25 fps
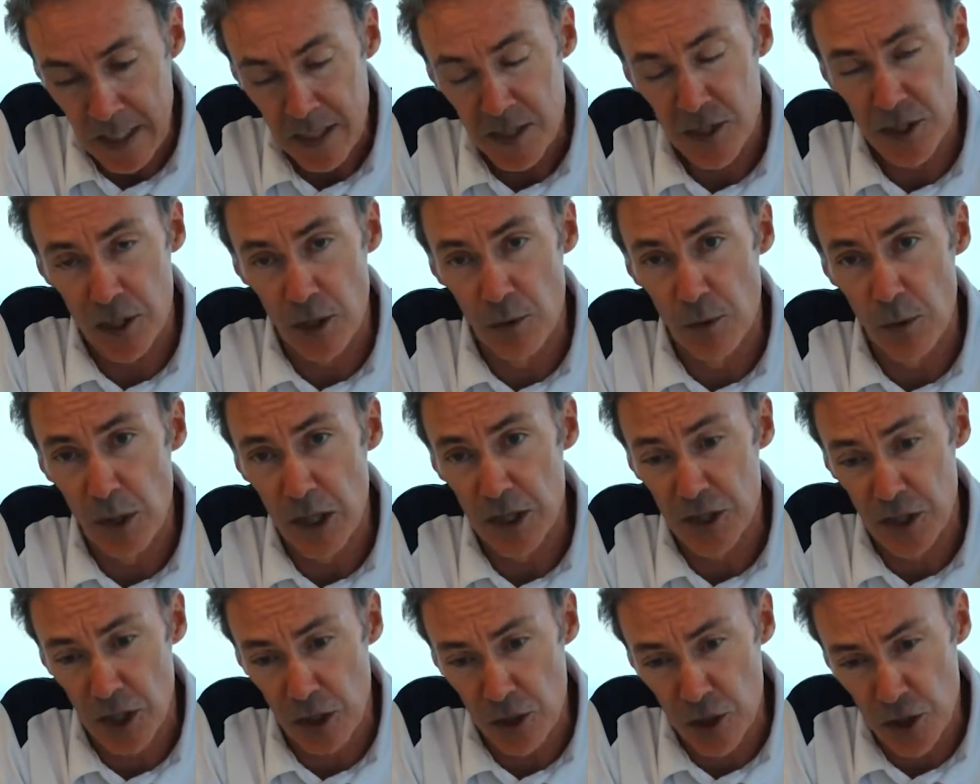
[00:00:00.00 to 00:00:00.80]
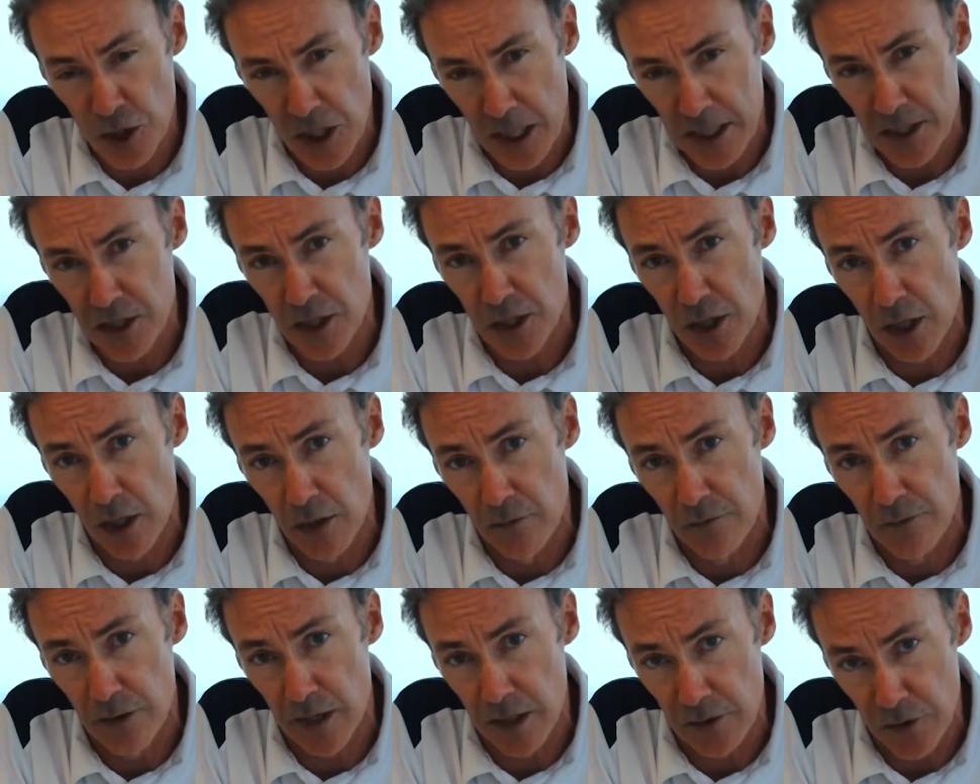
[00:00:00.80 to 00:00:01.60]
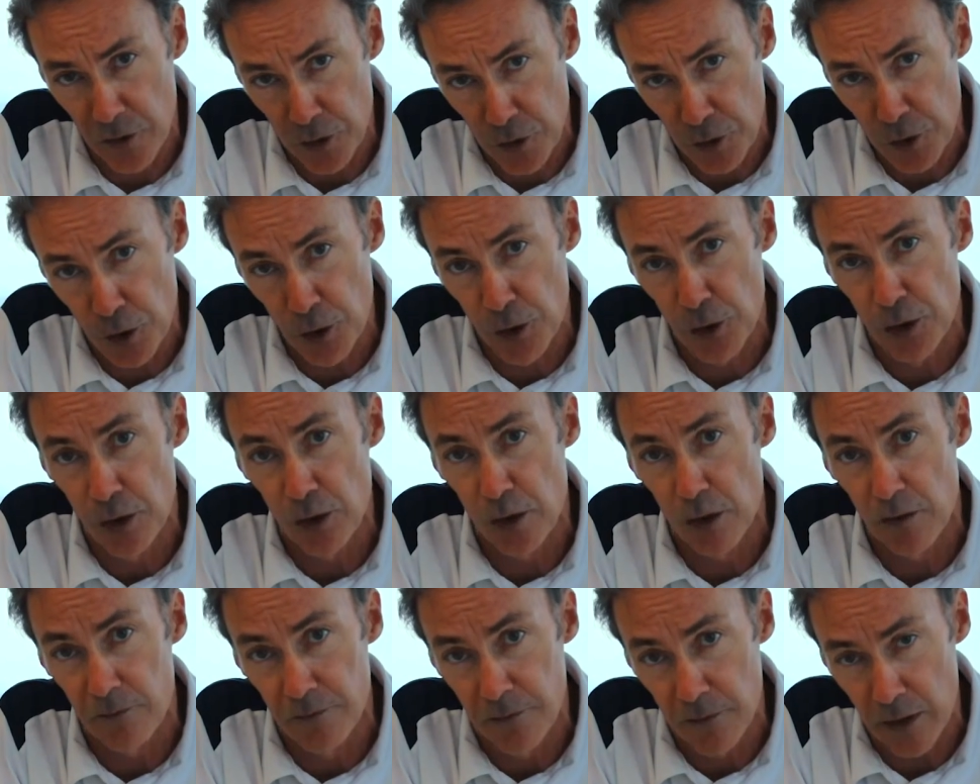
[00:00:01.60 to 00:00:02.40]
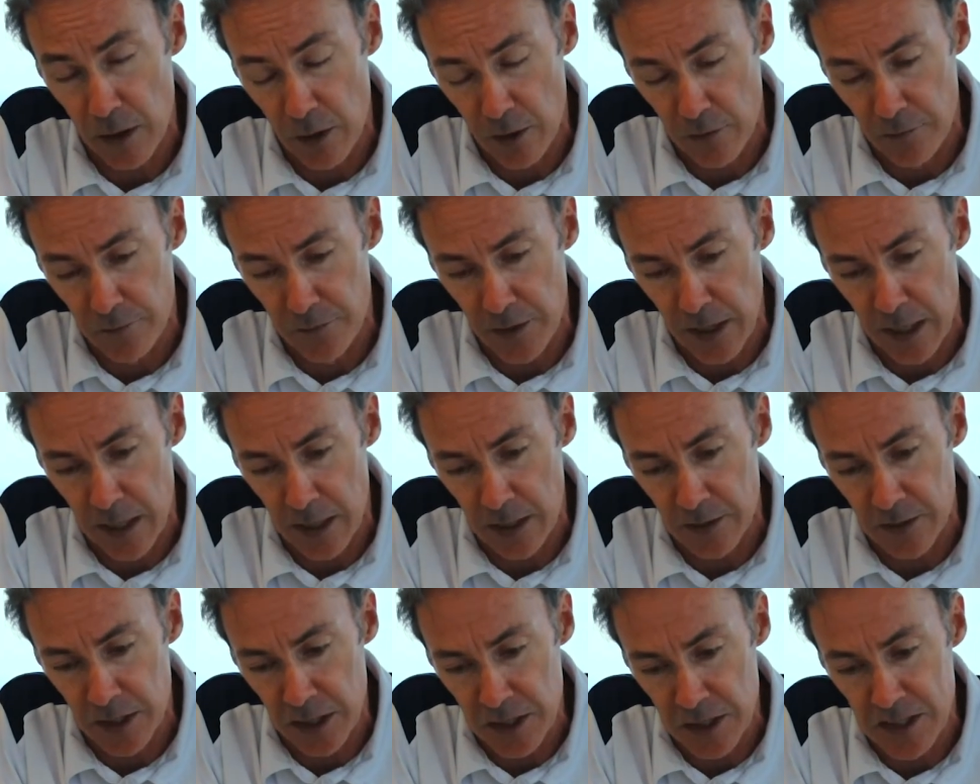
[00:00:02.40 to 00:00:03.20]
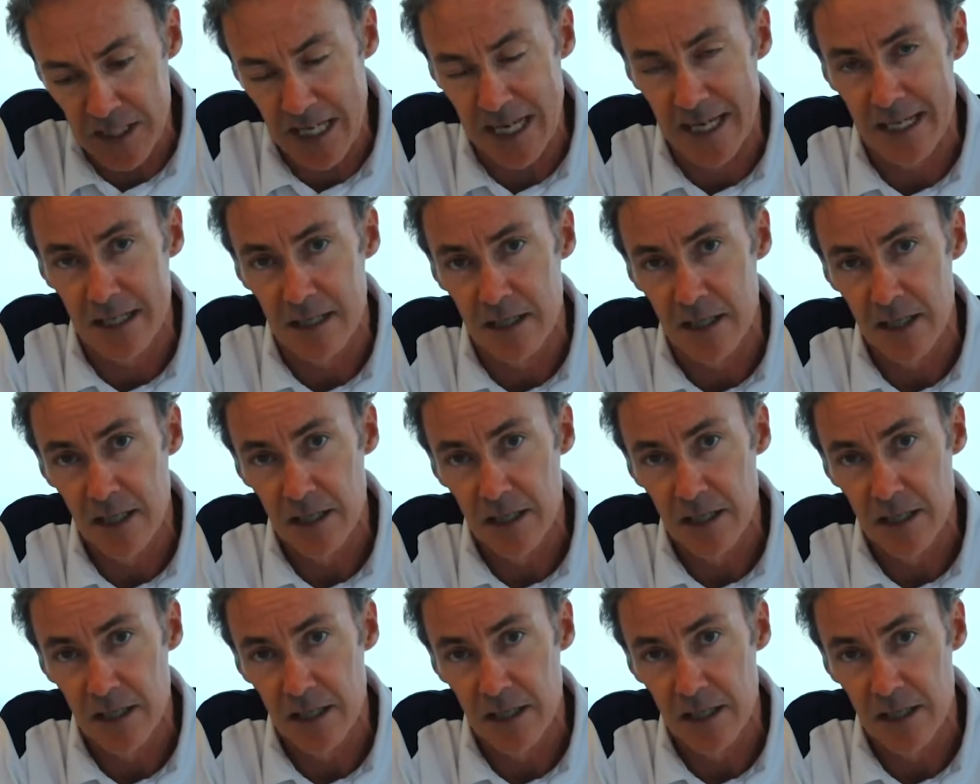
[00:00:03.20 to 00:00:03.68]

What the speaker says: So just over a third of the debt